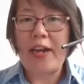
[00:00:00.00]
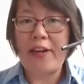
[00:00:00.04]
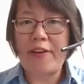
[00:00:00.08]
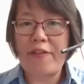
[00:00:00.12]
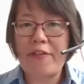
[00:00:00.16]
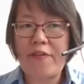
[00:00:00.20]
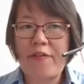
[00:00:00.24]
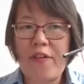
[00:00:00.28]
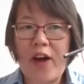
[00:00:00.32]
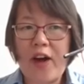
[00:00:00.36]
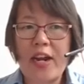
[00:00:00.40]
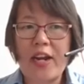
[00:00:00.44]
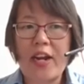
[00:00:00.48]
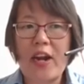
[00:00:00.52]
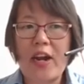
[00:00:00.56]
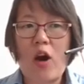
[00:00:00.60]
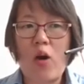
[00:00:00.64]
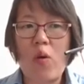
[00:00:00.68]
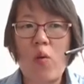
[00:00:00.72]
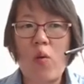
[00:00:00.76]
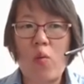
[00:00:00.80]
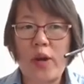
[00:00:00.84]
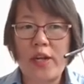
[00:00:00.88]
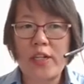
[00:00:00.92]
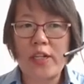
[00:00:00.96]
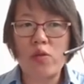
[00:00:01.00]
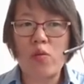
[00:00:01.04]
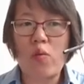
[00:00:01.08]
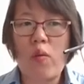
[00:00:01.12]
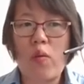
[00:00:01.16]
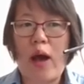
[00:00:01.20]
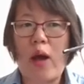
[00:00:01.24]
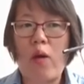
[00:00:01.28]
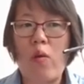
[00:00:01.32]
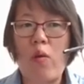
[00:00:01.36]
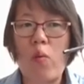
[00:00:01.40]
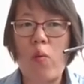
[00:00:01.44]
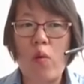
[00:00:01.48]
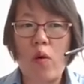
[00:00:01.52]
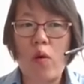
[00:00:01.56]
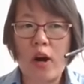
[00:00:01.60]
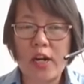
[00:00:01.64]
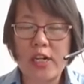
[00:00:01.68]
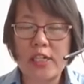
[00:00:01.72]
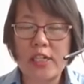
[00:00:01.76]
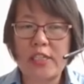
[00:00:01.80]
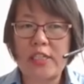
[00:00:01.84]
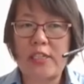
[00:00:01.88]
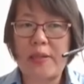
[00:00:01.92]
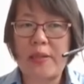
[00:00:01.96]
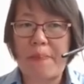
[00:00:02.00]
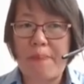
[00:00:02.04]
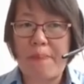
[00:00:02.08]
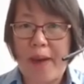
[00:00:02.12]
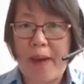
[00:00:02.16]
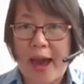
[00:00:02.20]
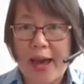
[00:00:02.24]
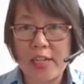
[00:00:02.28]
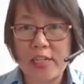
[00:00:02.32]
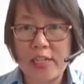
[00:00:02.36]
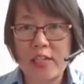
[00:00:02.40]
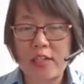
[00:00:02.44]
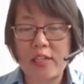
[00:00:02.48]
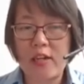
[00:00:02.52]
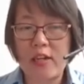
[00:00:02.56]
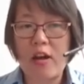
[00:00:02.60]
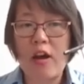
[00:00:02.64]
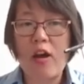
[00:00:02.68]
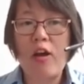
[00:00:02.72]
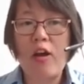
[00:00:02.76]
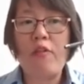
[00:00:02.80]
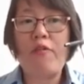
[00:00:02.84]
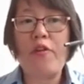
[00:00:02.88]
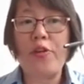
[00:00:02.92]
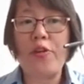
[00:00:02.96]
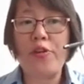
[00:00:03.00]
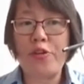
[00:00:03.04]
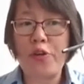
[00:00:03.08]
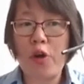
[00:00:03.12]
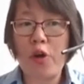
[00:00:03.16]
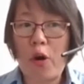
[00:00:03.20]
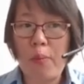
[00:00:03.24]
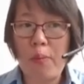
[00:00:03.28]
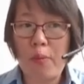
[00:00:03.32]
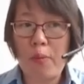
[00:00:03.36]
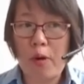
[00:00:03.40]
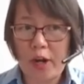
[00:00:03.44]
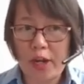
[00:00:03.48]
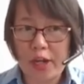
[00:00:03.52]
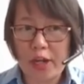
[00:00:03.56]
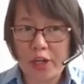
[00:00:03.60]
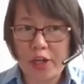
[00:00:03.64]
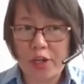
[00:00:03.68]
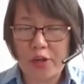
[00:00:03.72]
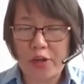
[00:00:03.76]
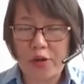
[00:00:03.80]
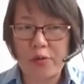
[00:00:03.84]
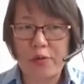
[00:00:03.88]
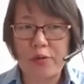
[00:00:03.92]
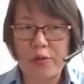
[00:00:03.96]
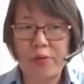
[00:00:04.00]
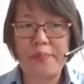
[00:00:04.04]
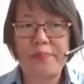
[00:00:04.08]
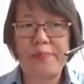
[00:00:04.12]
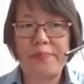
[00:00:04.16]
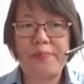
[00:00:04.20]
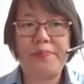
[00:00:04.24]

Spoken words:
and find out which one works the best for your molecule.